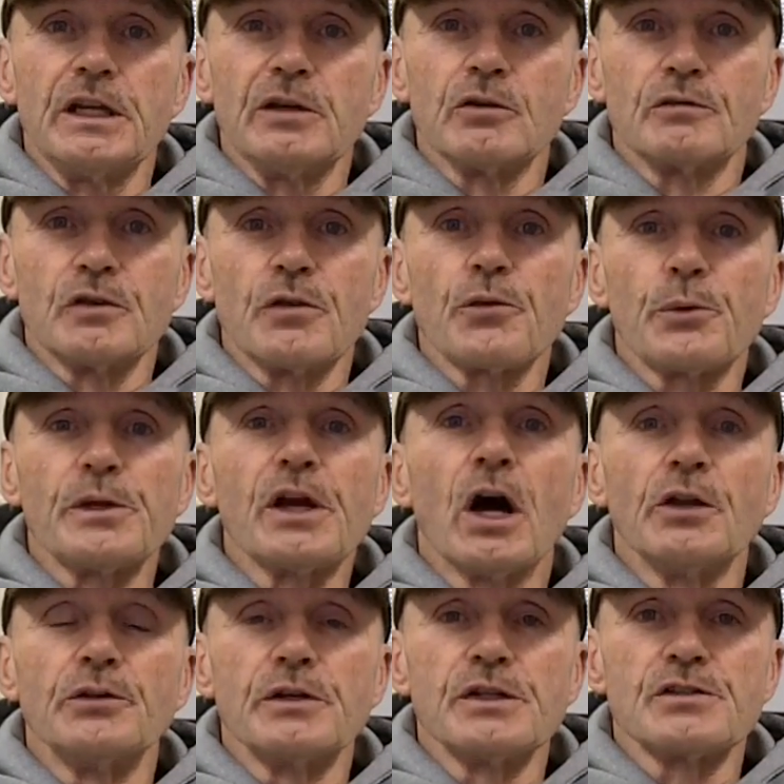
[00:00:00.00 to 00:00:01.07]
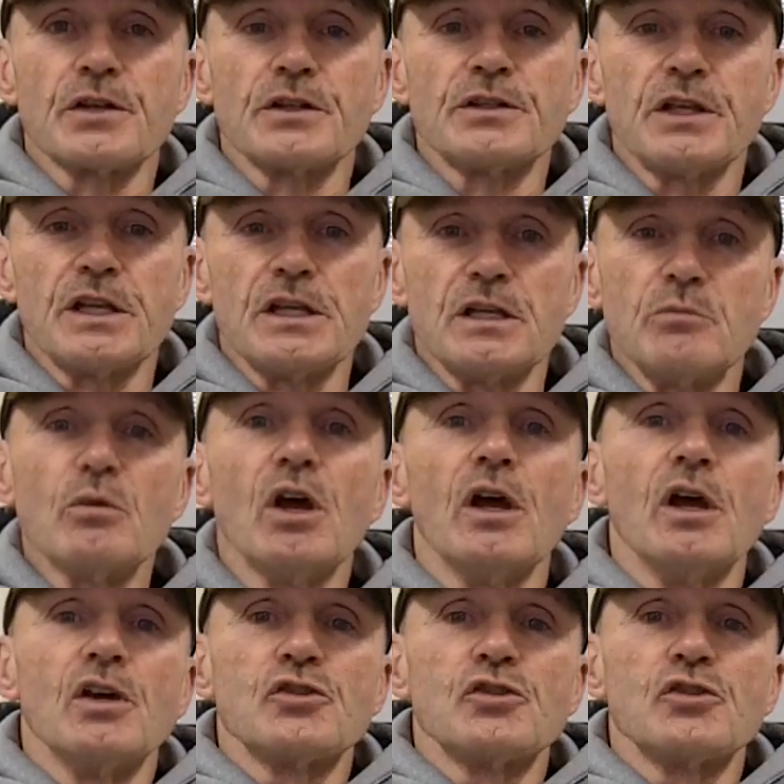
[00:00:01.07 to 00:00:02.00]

hit over 300 as a team.